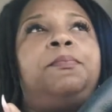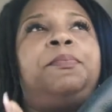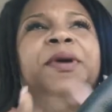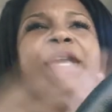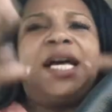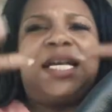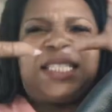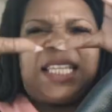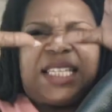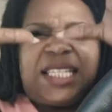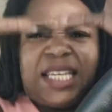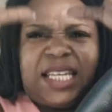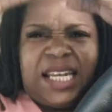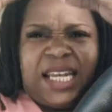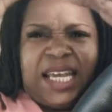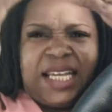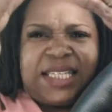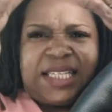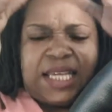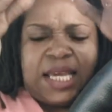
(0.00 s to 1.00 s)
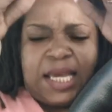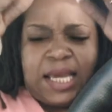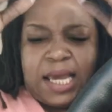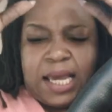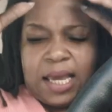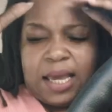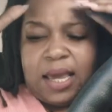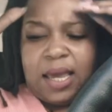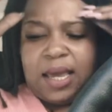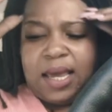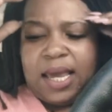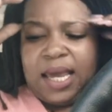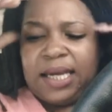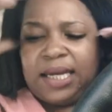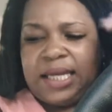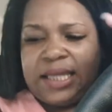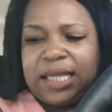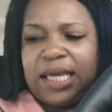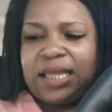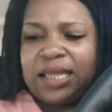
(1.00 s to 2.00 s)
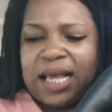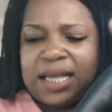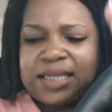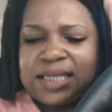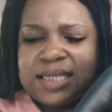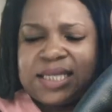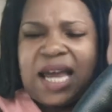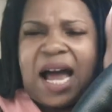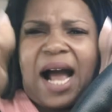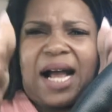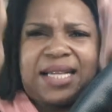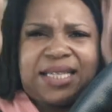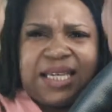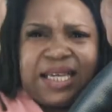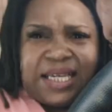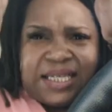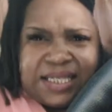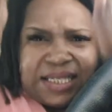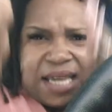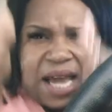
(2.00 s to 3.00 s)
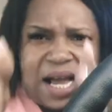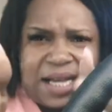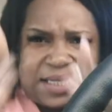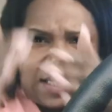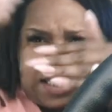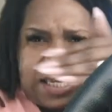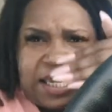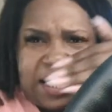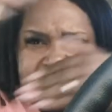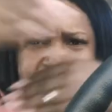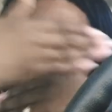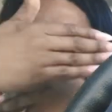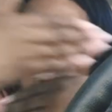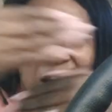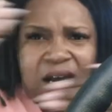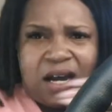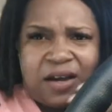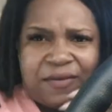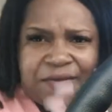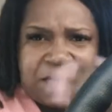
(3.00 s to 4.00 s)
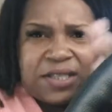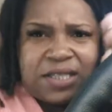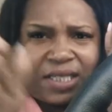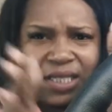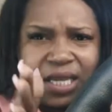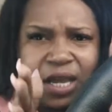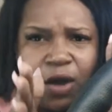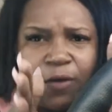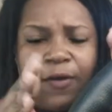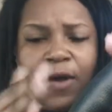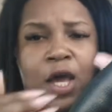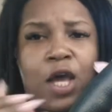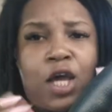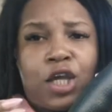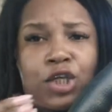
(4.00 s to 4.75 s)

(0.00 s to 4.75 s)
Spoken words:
Because anything that's toxic is toxic in and of itself.